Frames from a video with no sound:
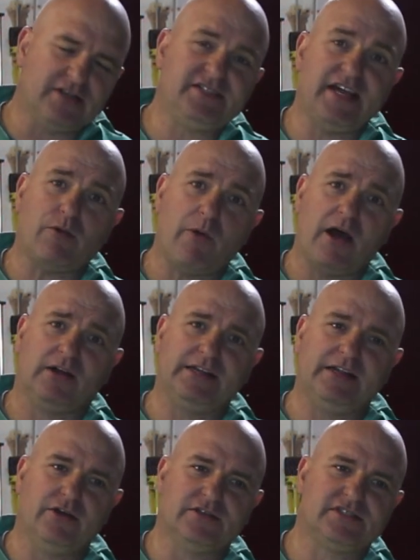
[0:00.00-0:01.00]
you stick weld
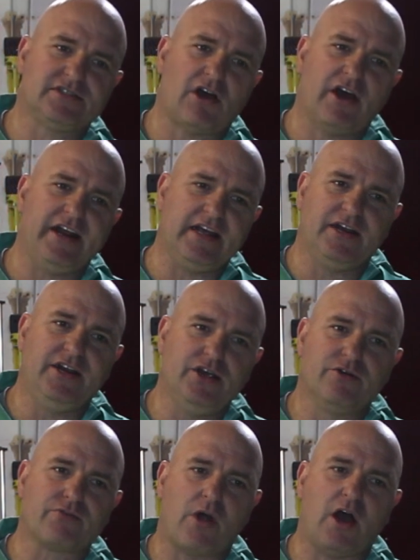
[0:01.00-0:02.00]
and you're starting a
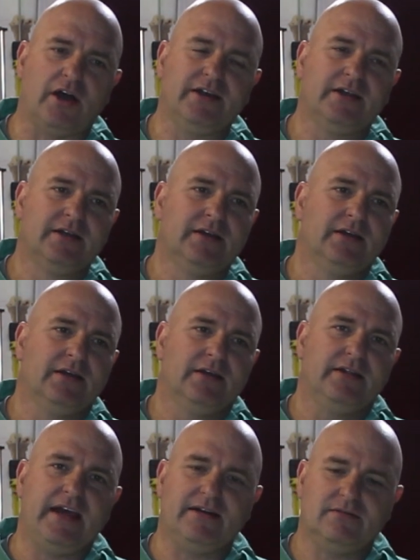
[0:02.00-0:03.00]
new rod,
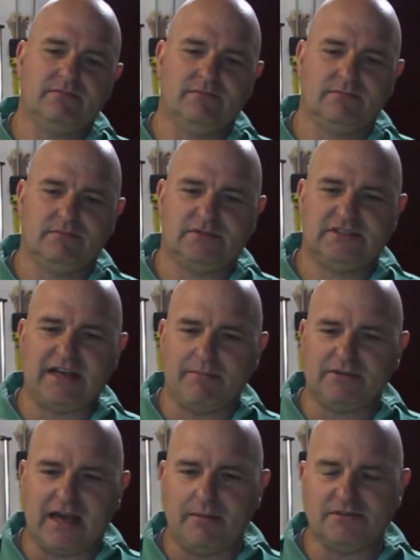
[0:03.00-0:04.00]
then
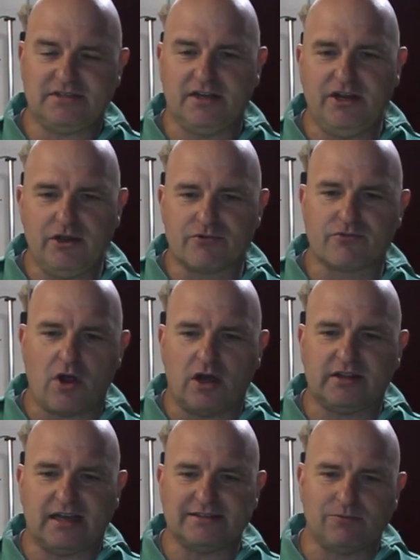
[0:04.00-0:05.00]
sometimes the new
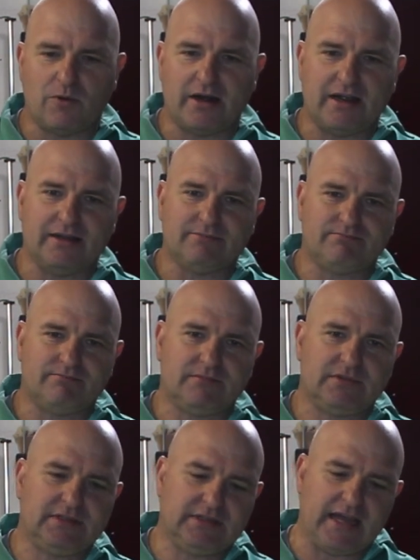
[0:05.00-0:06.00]
rod doesn't want to
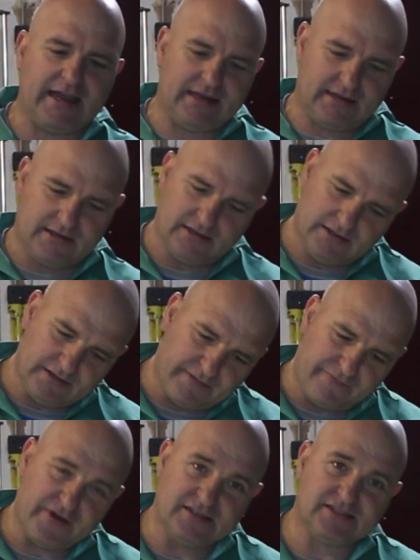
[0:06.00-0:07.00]
take the
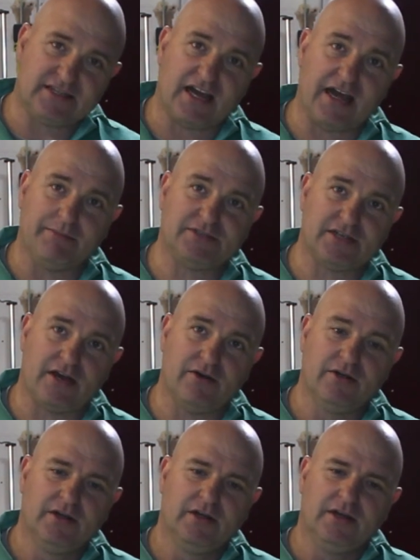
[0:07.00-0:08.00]
first time,
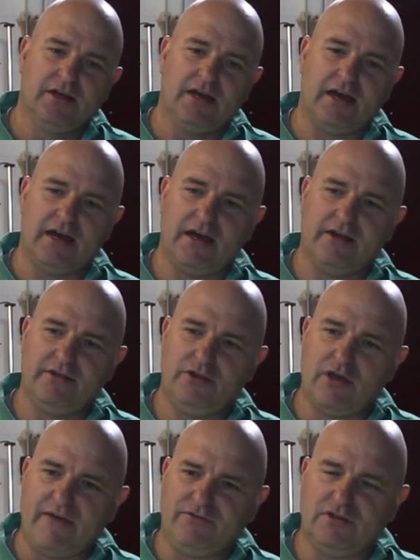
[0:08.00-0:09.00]
so
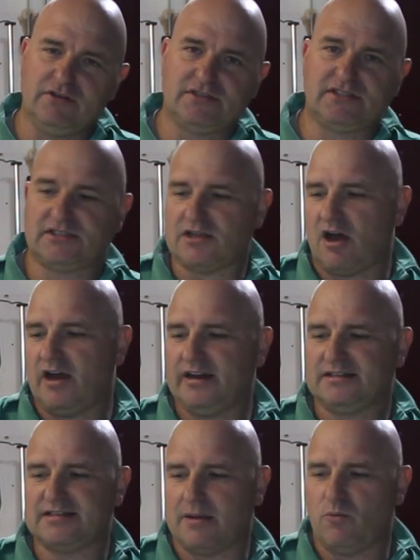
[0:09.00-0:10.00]
you have to start
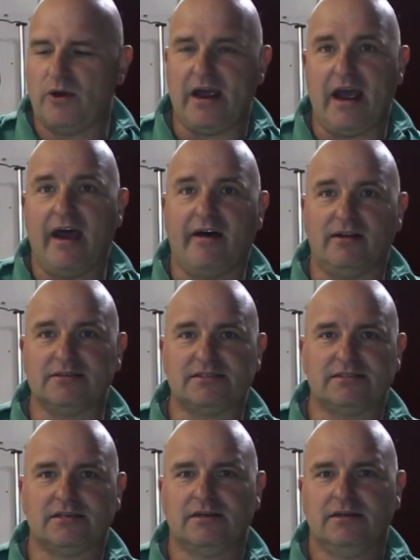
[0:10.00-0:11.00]
it somewhere
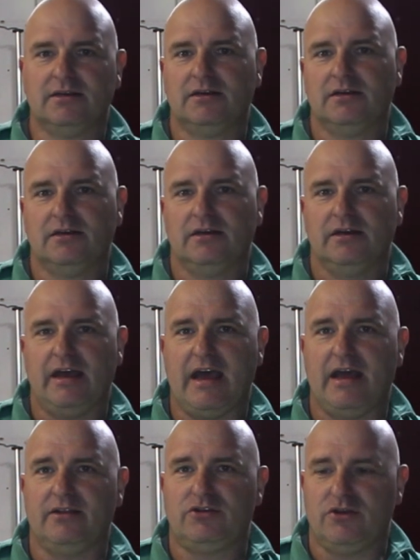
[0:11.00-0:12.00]
else
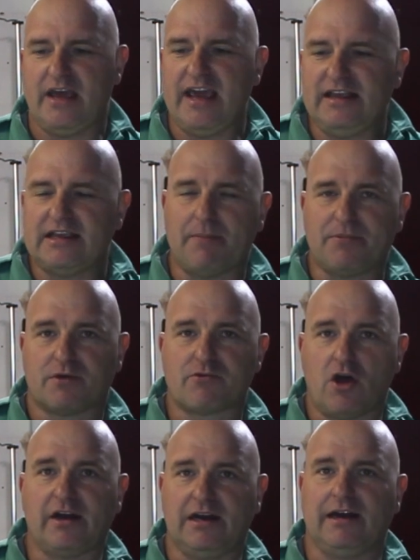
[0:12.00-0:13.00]
and to heat up the
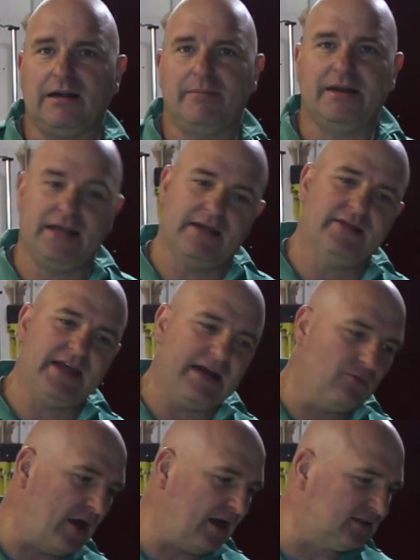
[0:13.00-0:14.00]
rod a little bit and
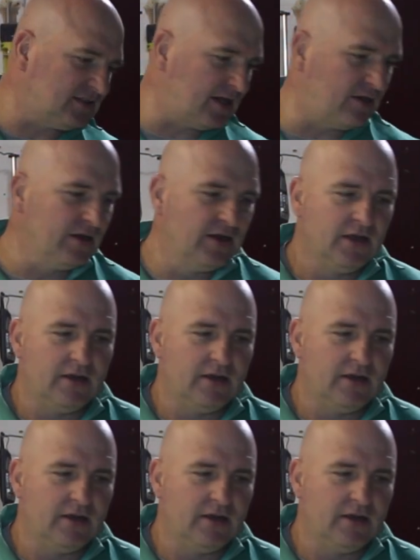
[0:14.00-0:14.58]
then weld. So